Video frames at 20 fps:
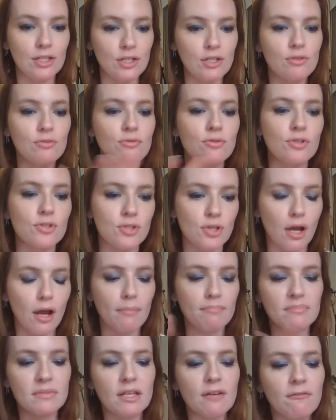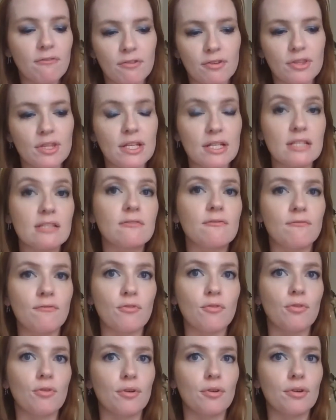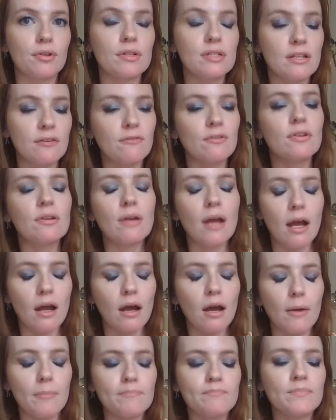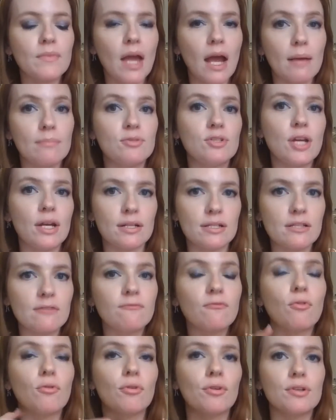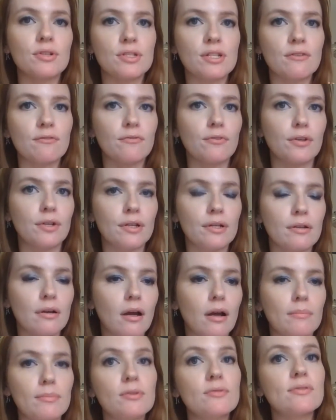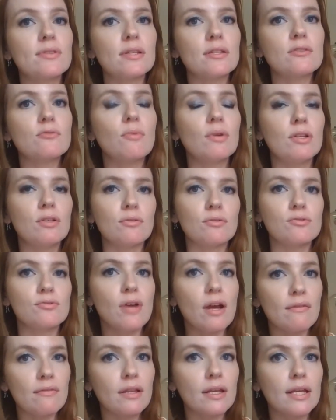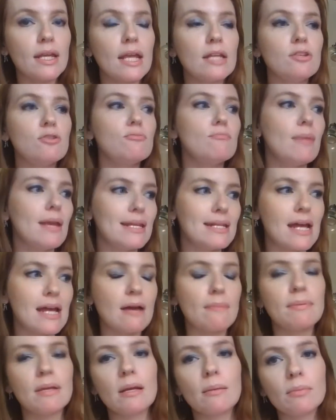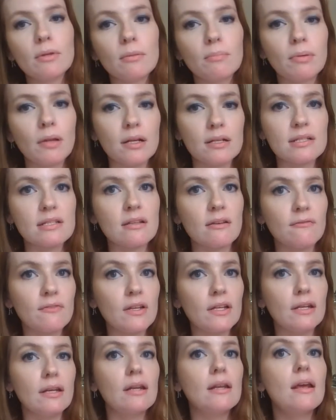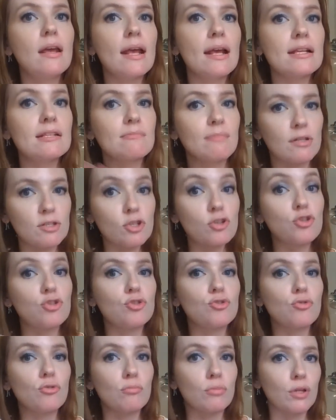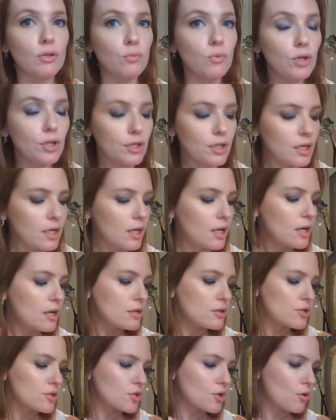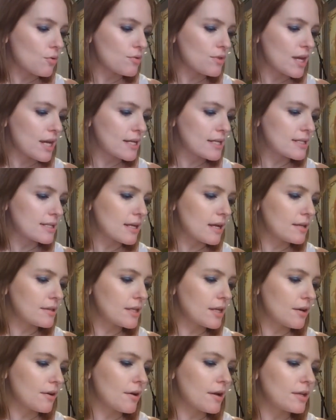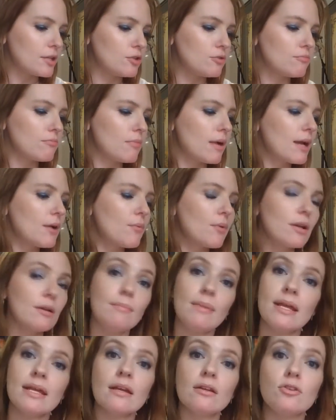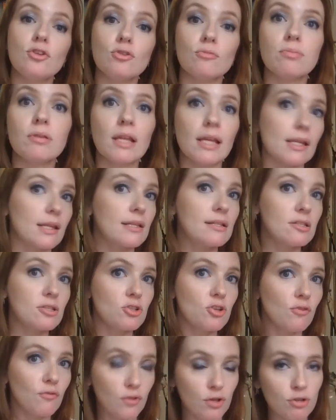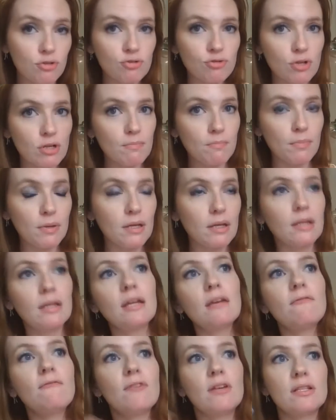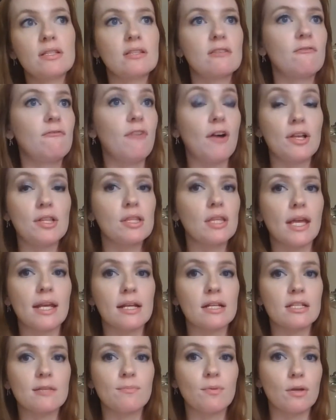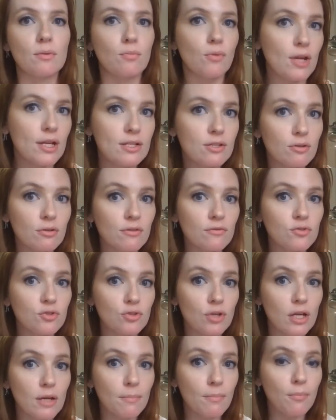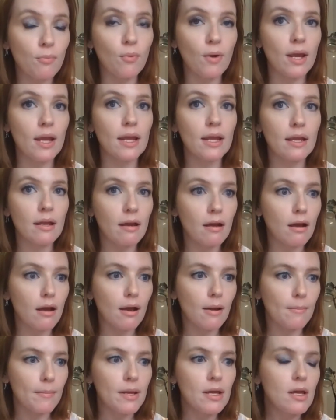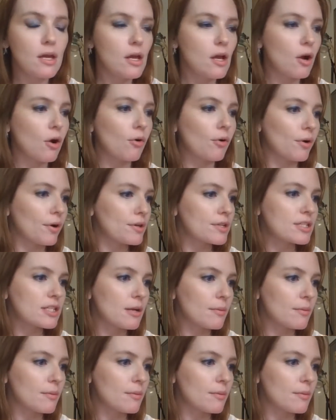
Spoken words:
use different things for different objects for different uses when you're traveling, and you may not be able to plug stuff in as much as you normally would. So that is on there. You might want to make a new playlist for your trip if it's fun, like a spring break sort of trip, right? Or a